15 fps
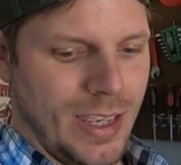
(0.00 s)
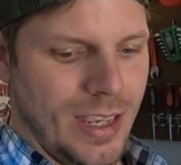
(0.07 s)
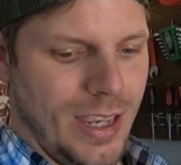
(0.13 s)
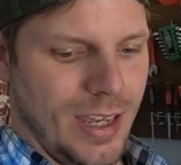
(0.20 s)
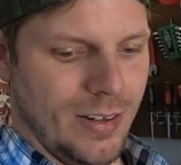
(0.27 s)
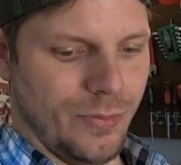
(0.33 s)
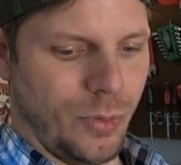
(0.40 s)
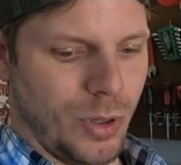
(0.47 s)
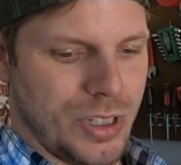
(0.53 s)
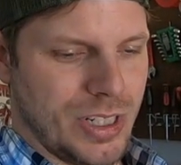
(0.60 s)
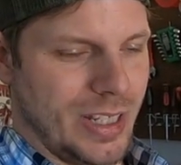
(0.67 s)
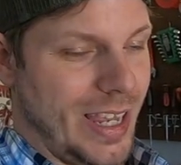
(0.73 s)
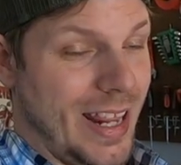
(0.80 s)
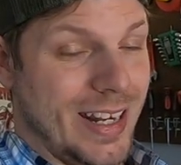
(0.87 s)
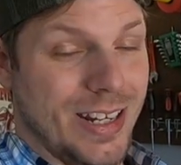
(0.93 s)
And
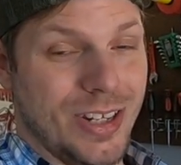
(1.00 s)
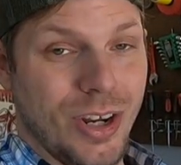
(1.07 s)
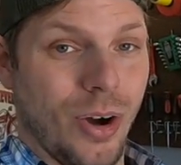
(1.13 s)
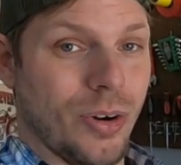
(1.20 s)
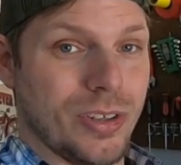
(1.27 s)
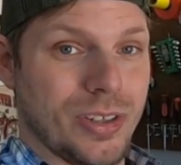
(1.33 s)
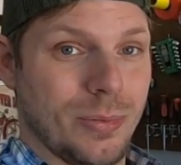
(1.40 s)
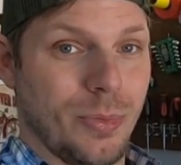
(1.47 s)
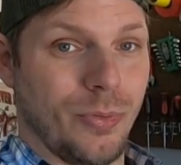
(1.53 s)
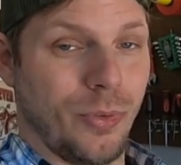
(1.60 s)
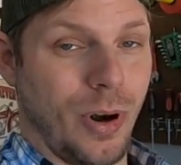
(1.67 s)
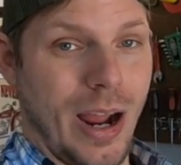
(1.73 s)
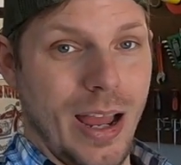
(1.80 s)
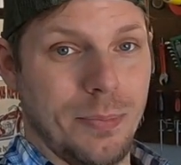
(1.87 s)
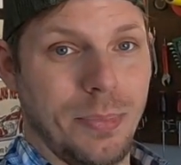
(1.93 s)
unfortunately, I didn't notice it
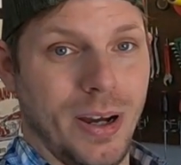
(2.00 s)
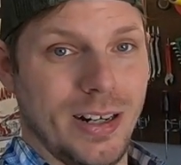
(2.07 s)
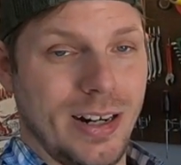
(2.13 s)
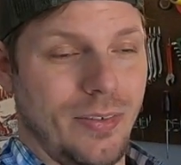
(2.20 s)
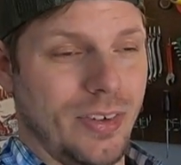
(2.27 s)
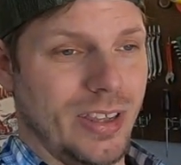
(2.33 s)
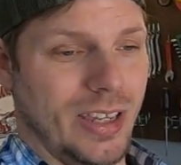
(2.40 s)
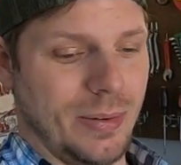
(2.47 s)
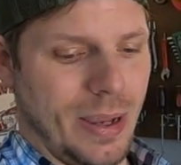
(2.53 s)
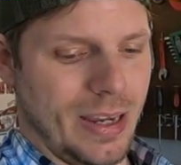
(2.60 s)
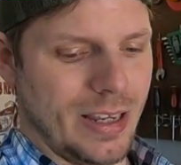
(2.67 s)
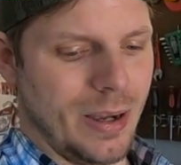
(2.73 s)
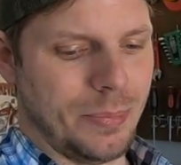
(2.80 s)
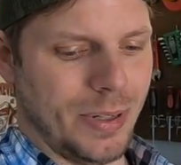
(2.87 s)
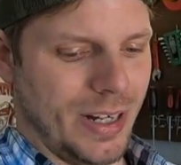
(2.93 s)
before I had buttoned everything
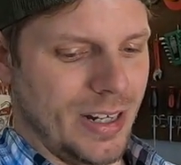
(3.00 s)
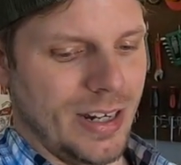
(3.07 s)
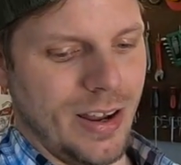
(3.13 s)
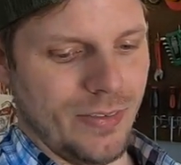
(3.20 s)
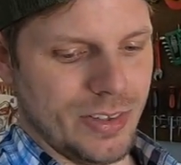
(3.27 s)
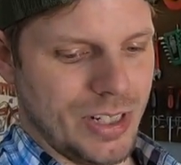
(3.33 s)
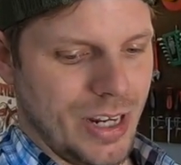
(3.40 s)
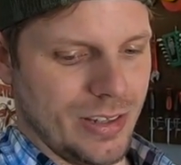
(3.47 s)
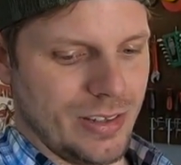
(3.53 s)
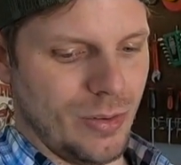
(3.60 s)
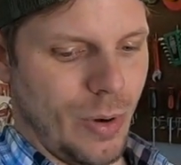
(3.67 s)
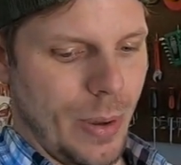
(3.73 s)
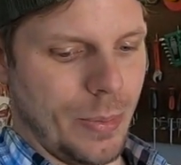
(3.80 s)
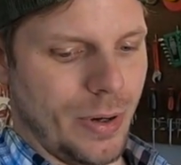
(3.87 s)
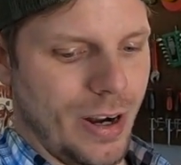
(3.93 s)
back up and I didn't have a chance to
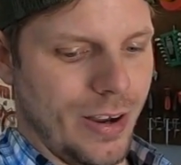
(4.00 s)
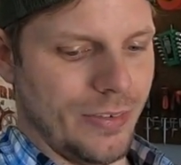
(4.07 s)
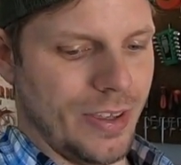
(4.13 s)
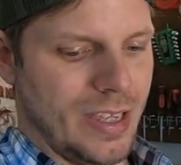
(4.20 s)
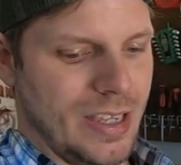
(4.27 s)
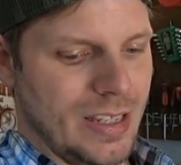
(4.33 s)
wipe it off.